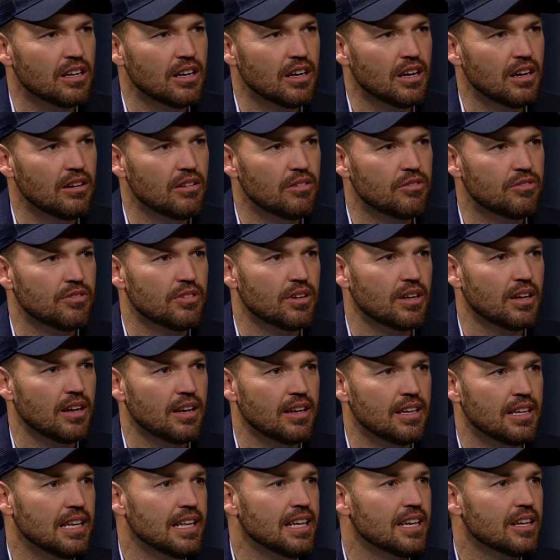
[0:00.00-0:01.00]
of uh,
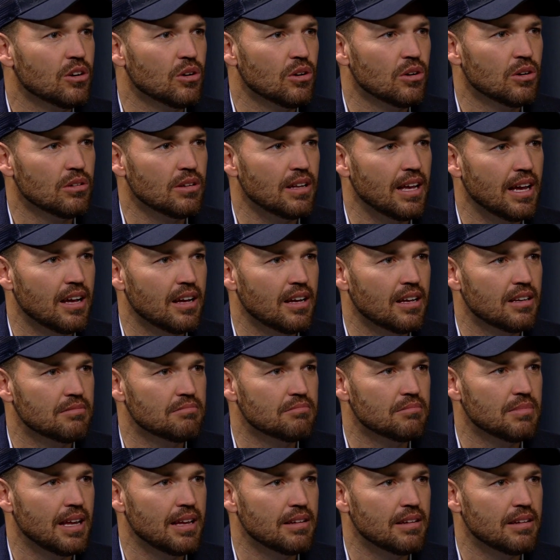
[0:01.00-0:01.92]
illegal, uh,